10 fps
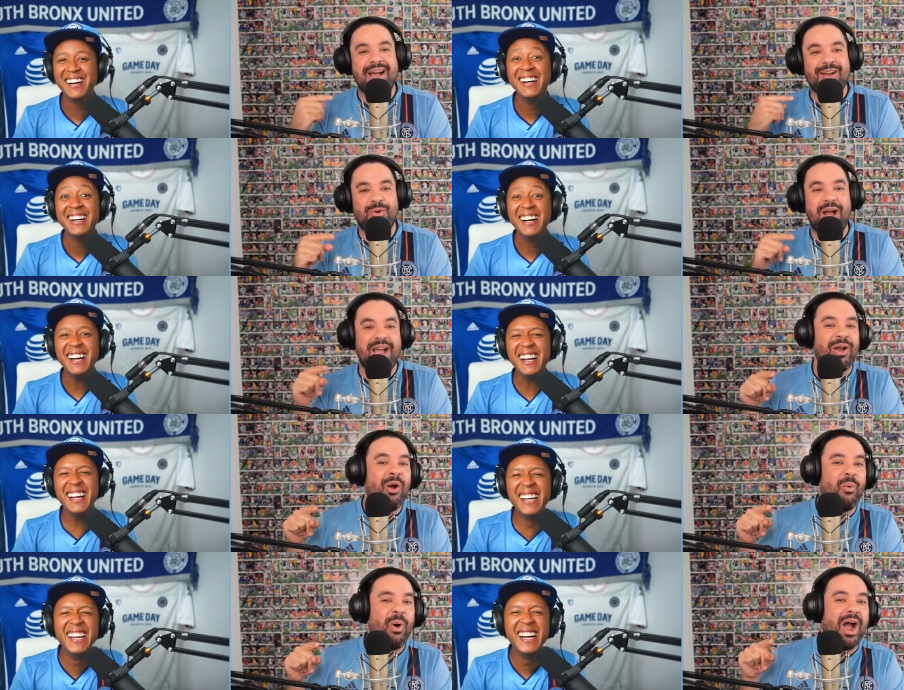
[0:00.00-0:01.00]
Speaker 1: crying?
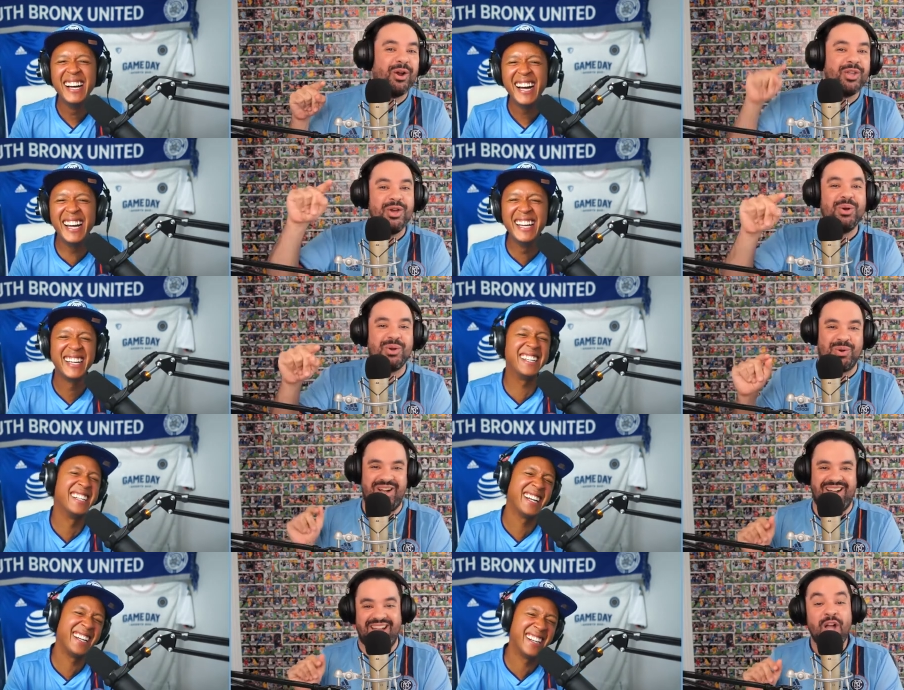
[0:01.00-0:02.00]
Why are you crying?
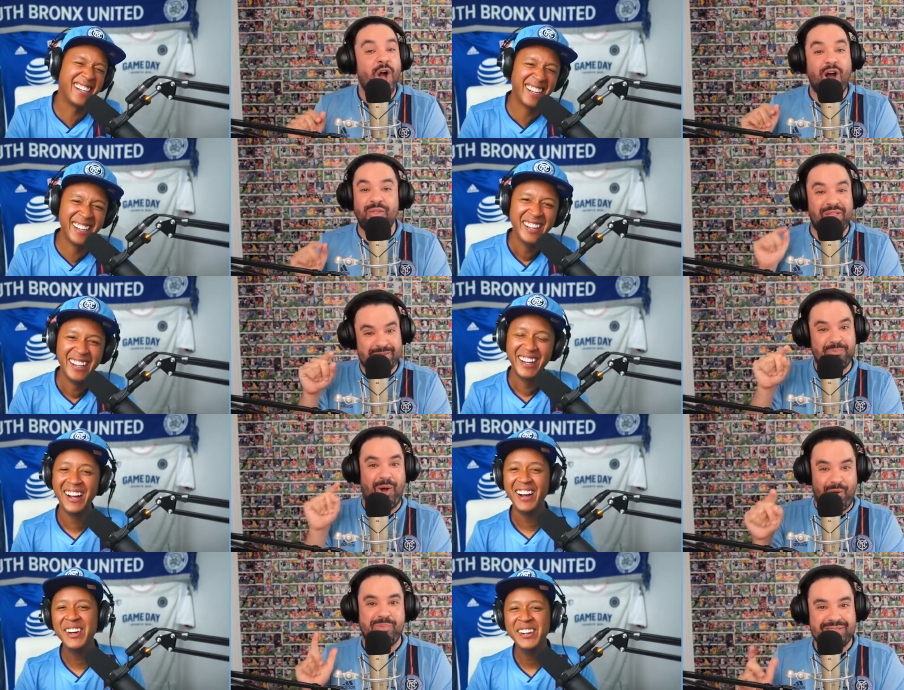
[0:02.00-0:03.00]
Oh, that's
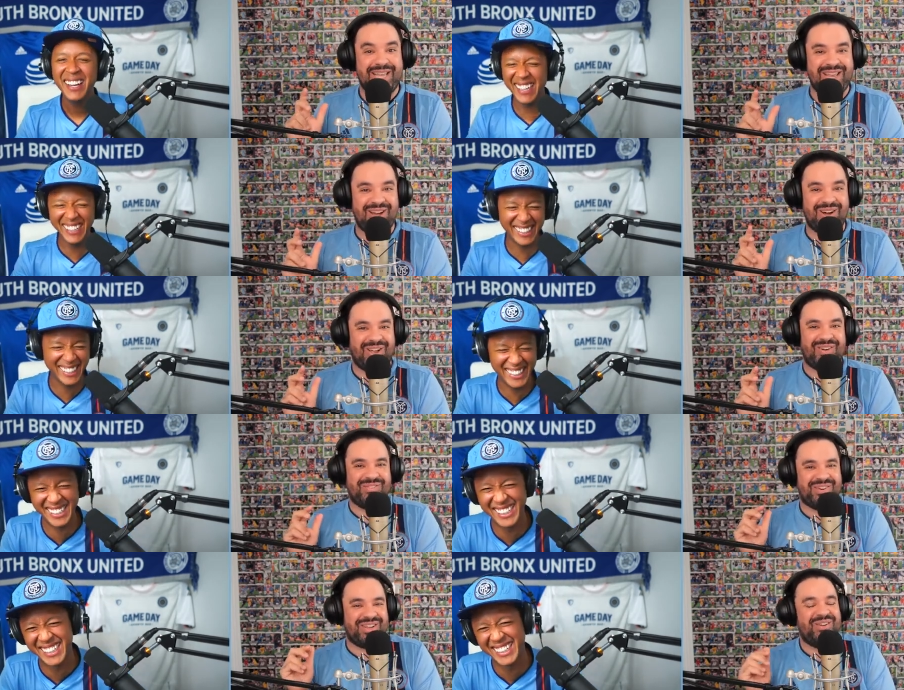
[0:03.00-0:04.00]
Boba tea all over
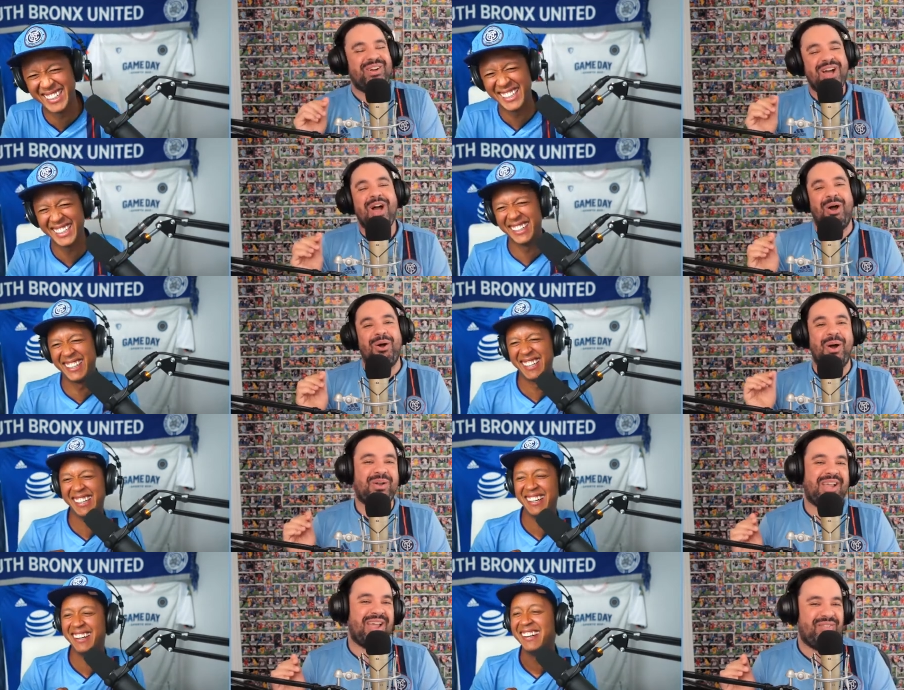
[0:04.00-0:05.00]
you. Oh, okay,
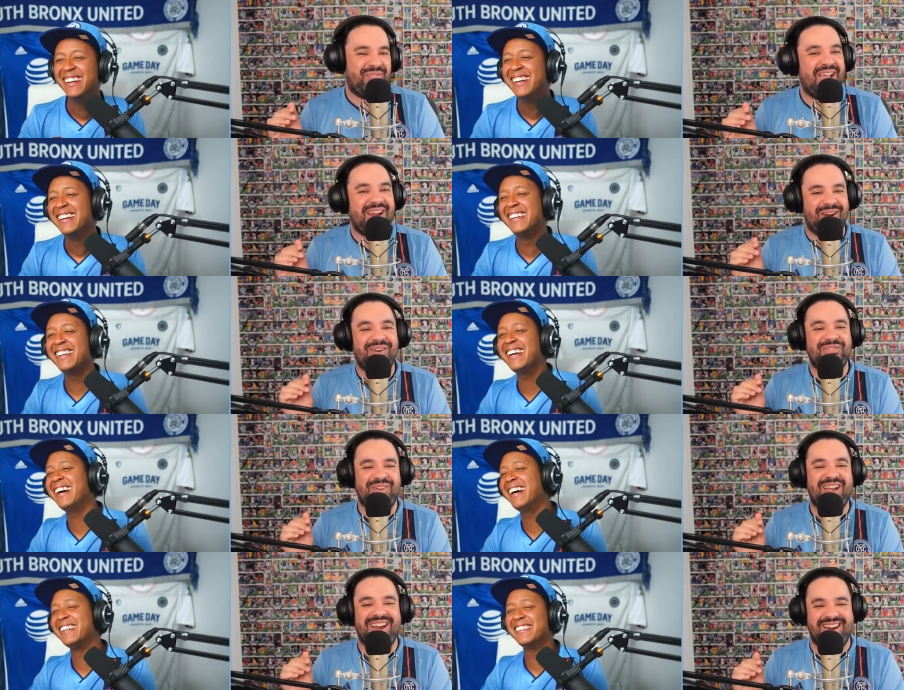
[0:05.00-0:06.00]
fair. Yeah,
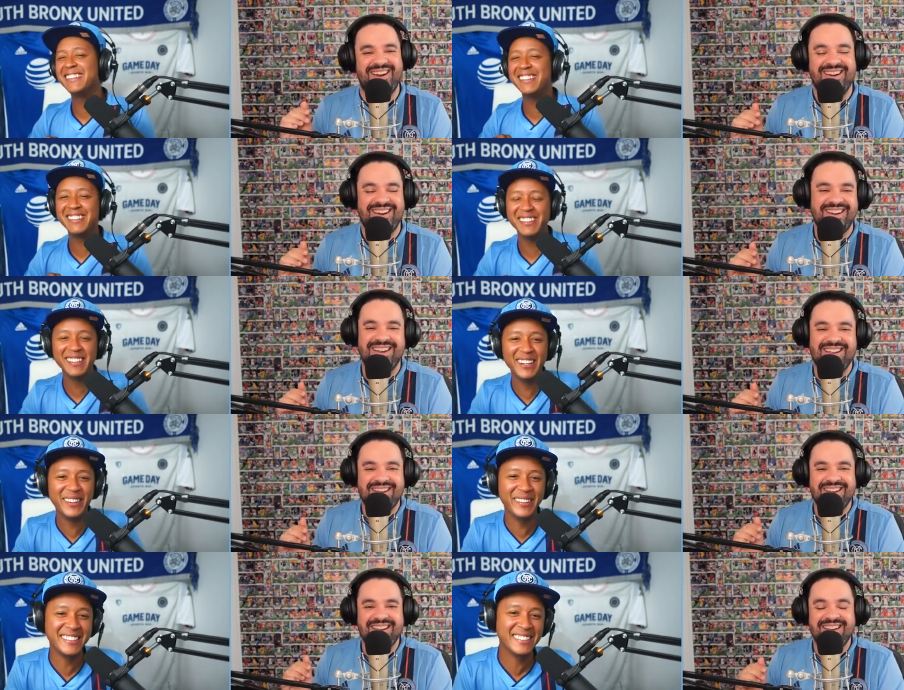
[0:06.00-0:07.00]
fair.
Speaker 2: dude. You know,
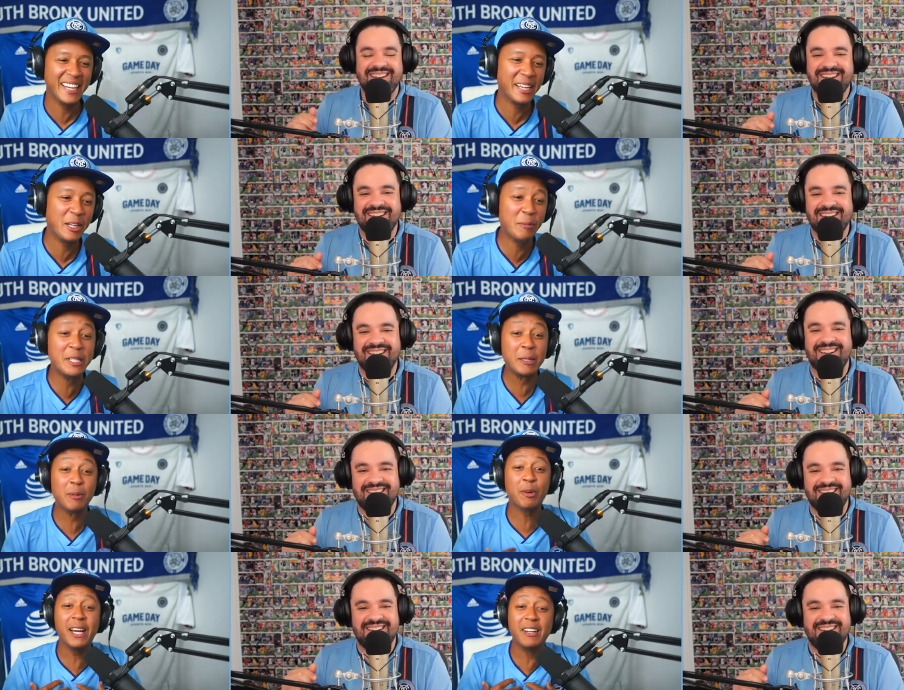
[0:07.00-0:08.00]
it's like give me some
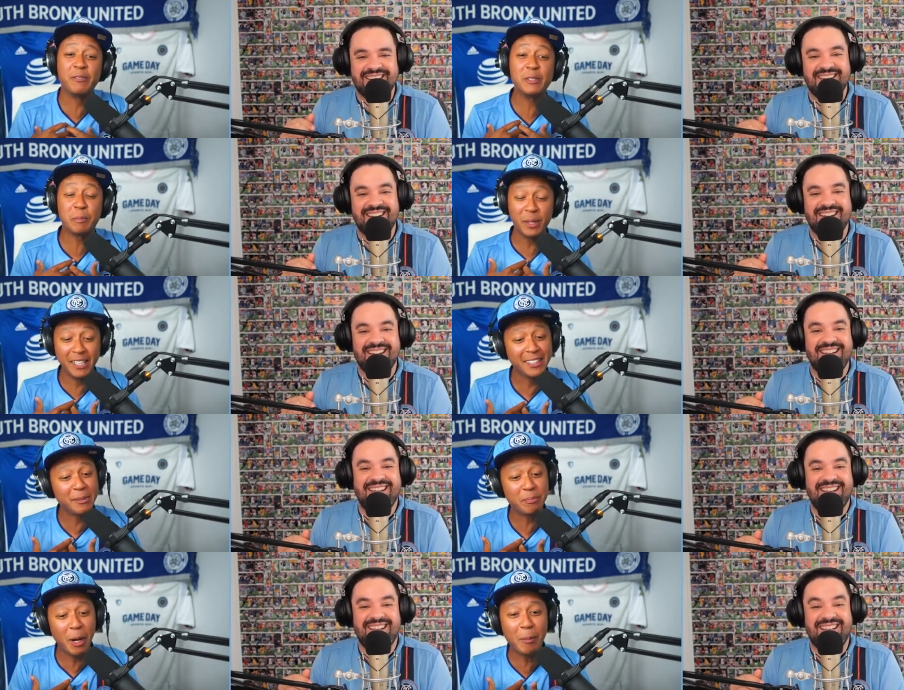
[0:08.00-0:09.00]
credit for spilling the
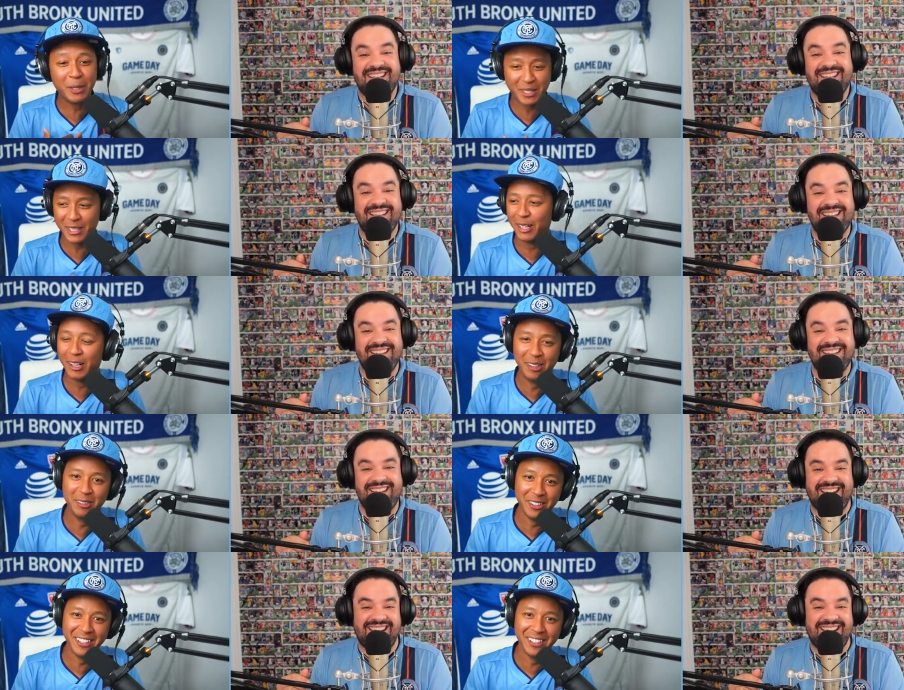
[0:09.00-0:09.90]
boba tea all over you.